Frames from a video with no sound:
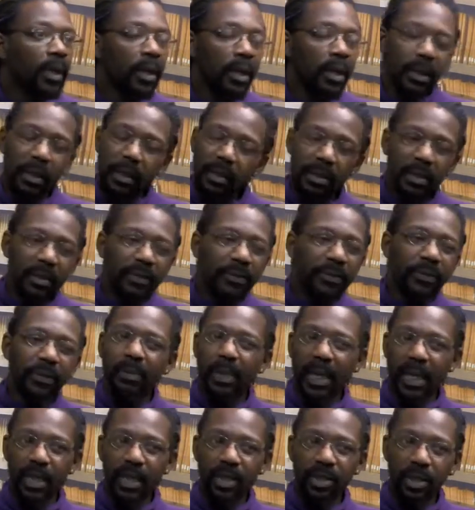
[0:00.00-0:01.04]
This
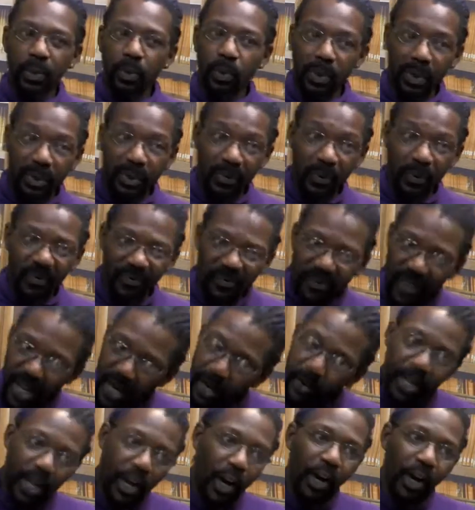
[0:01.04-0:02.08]
information was
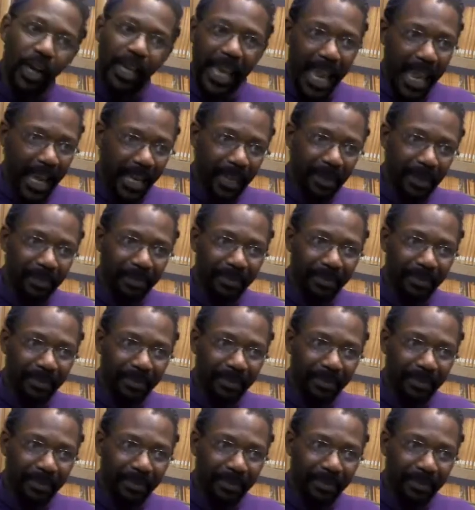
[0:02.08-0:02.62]
very arcane.